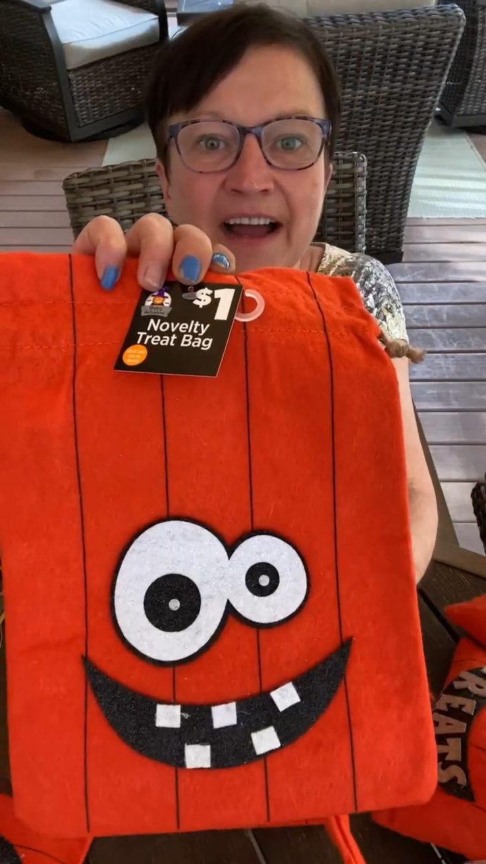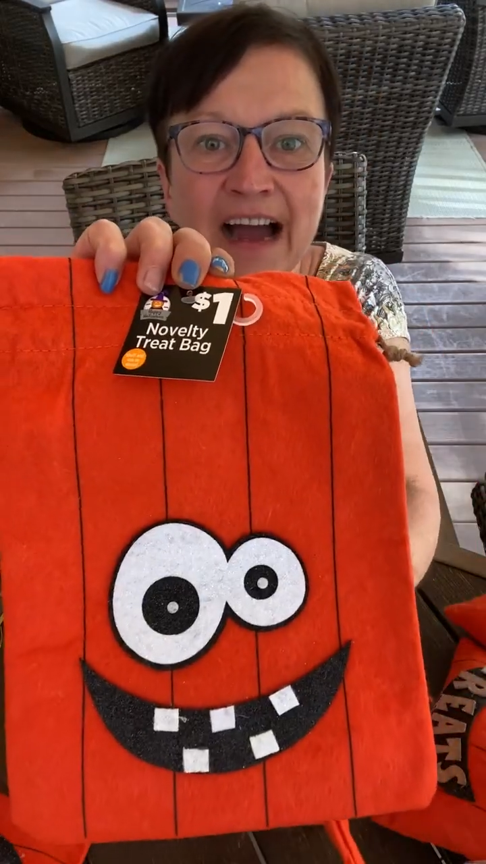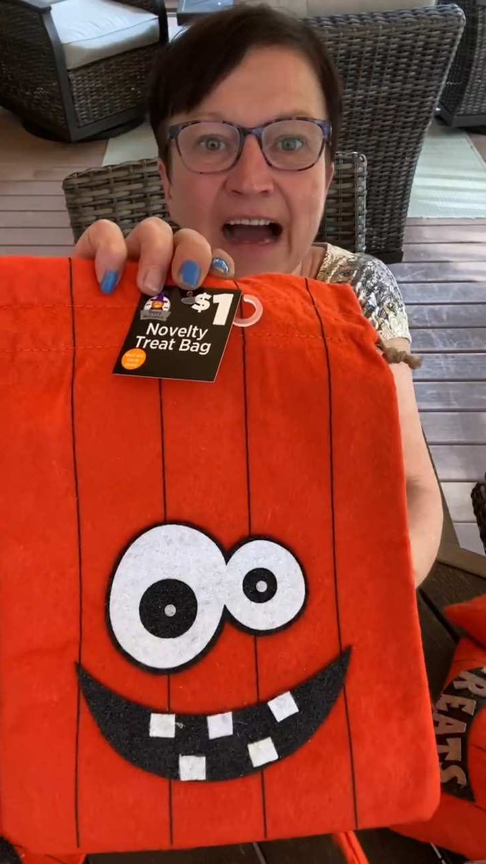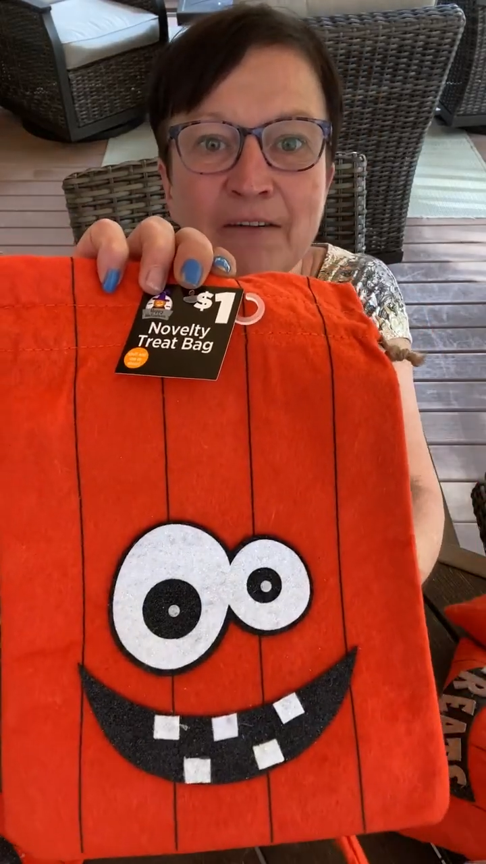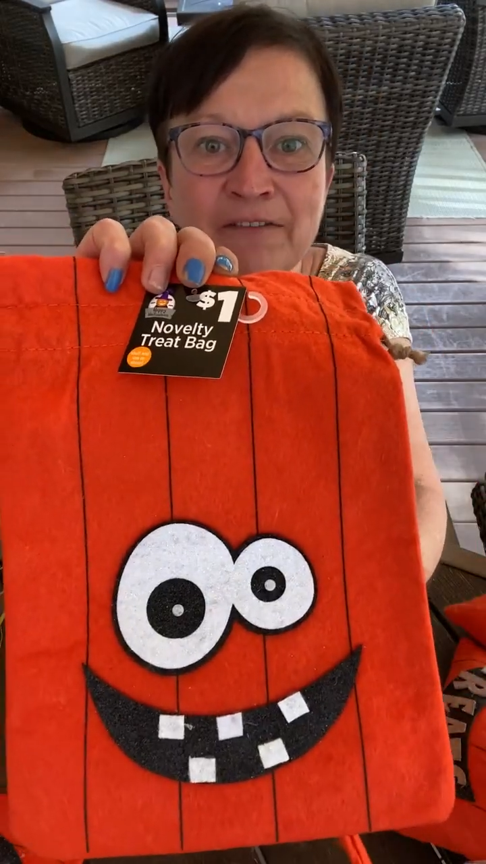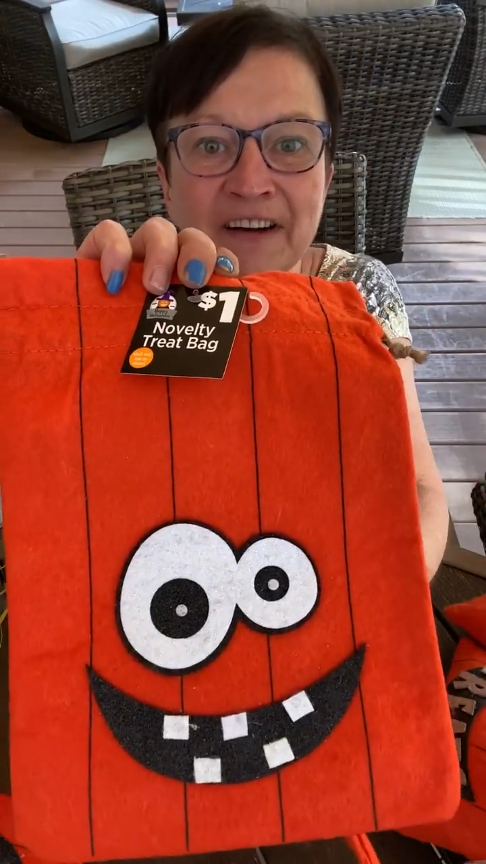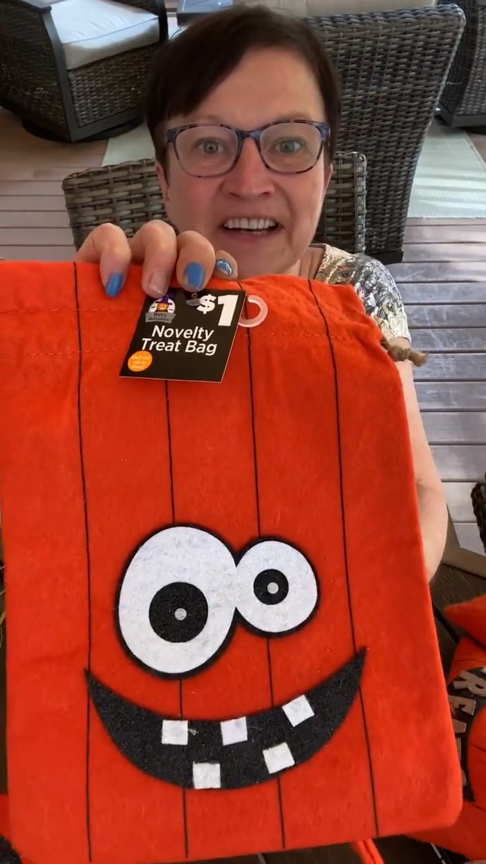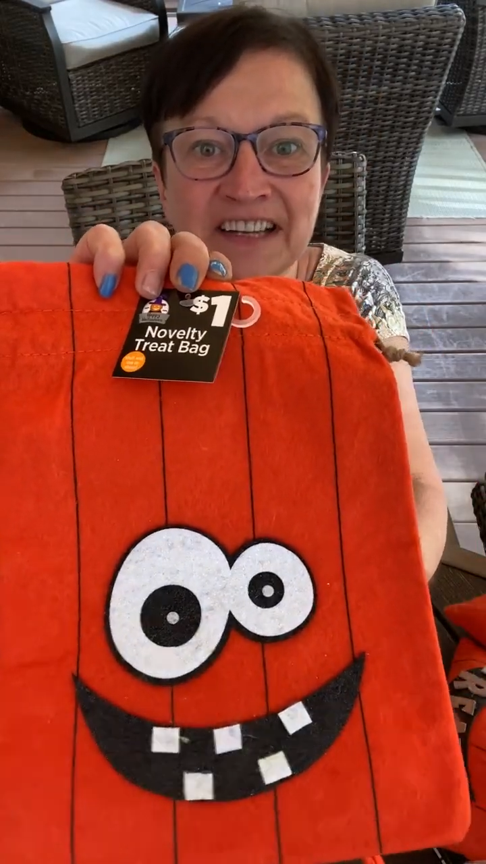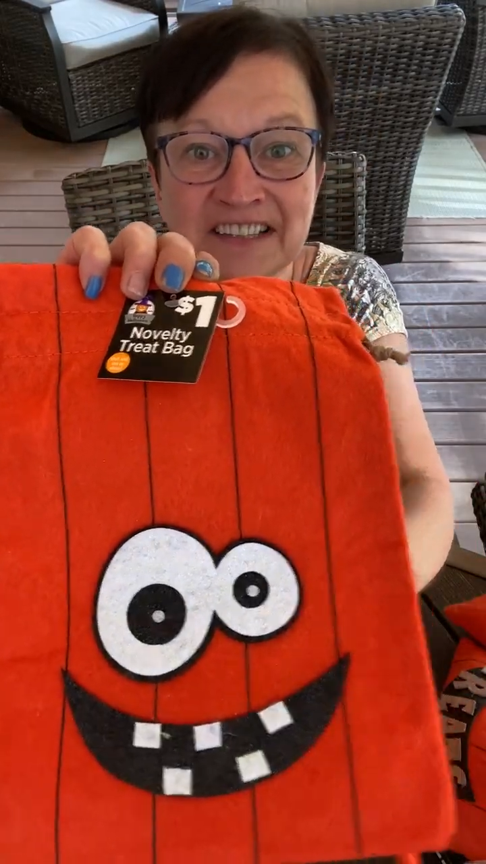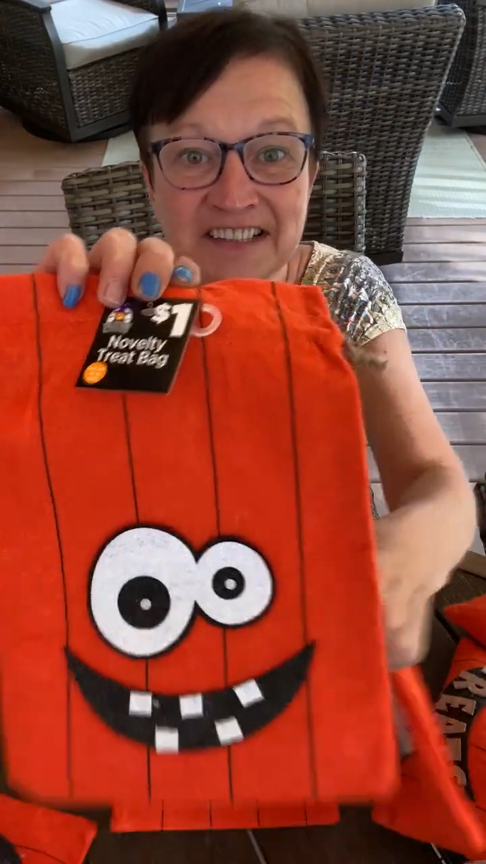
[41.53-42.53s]
How
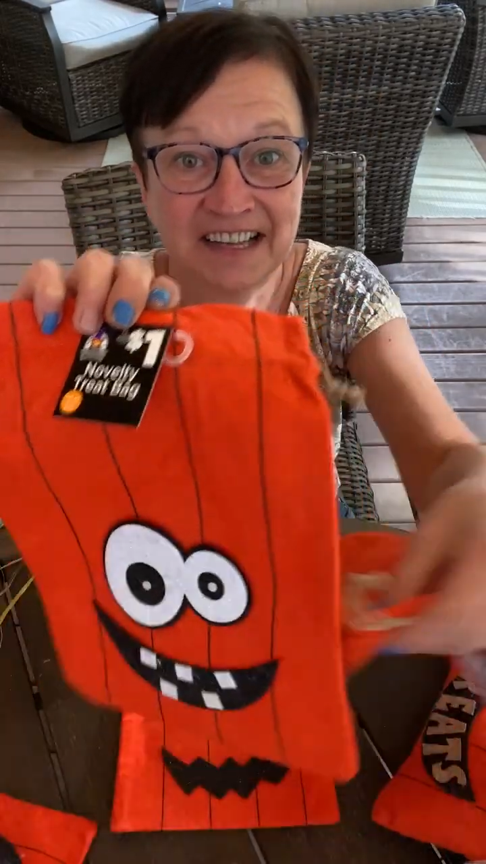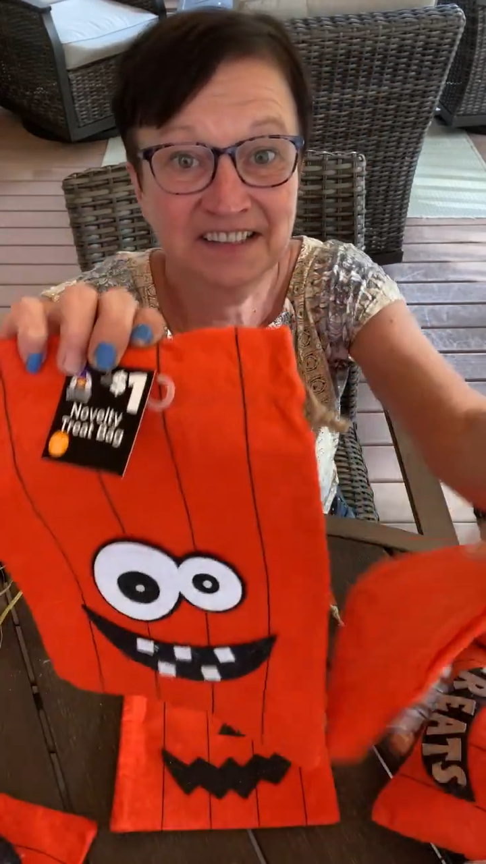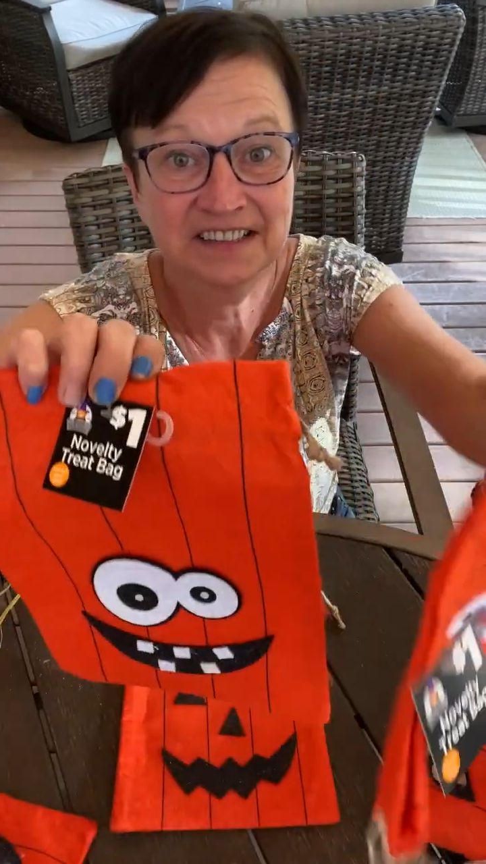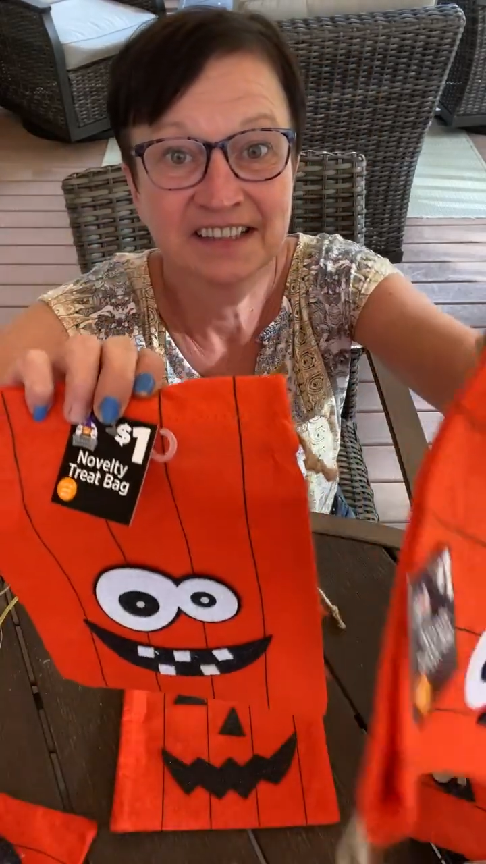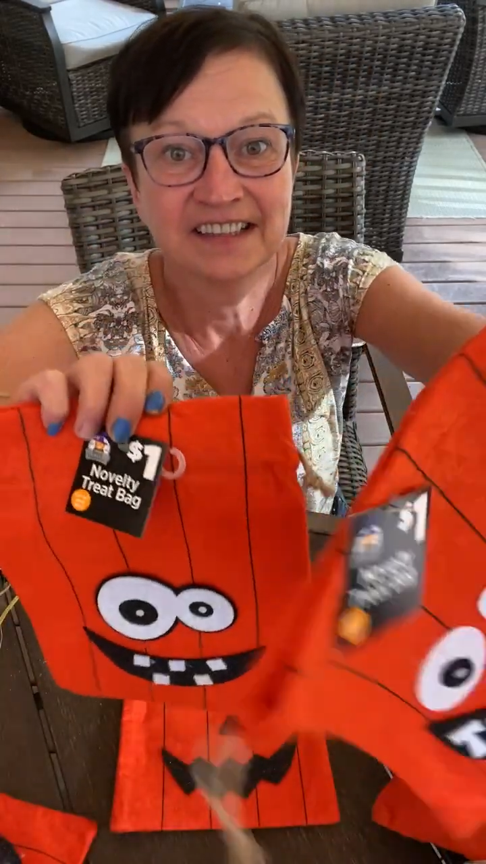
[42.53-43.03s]
funny is this?